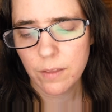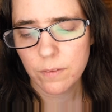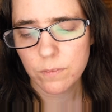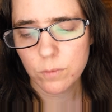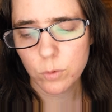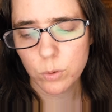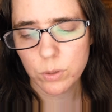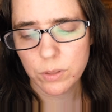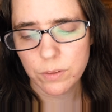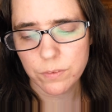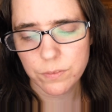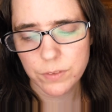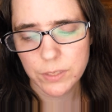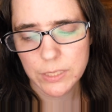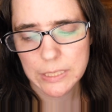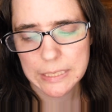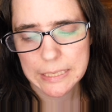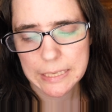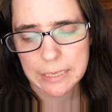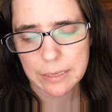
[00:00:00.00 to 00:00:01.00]
For the
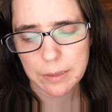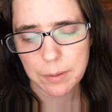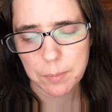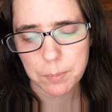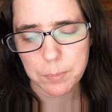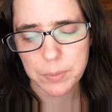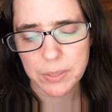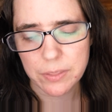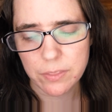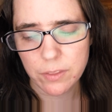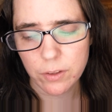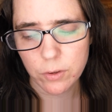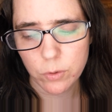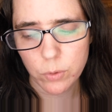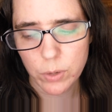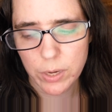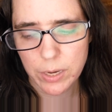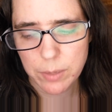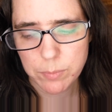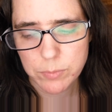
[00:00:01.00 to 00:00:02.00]
filling, beat the
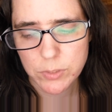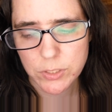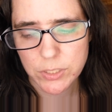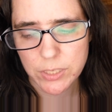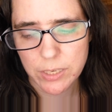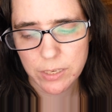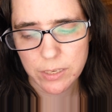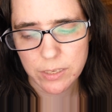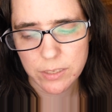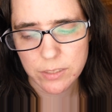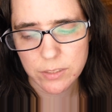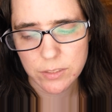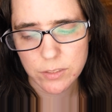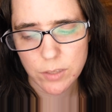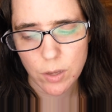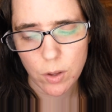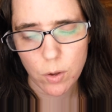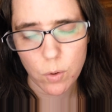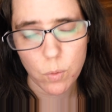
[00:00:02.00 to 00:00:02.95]
cream cheese,